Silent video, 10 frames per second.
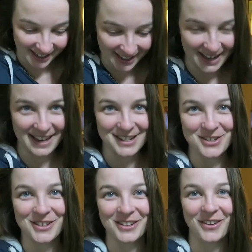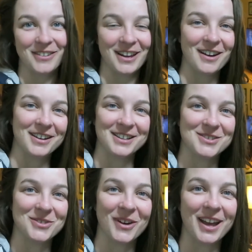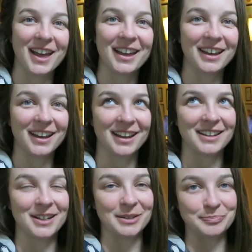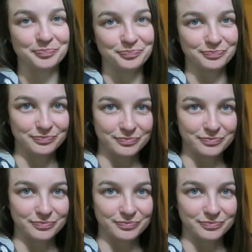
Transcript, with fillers: any age, you can go there and enjoy it and um,